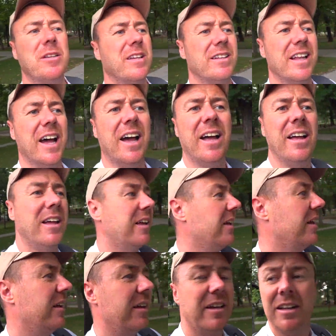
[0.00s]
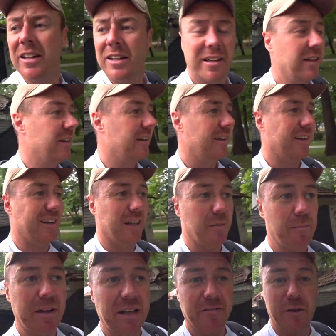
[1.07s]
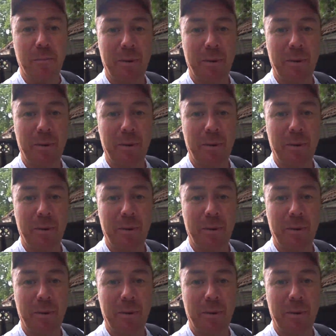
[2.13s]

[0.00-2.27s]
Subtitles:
than that. In the middle of the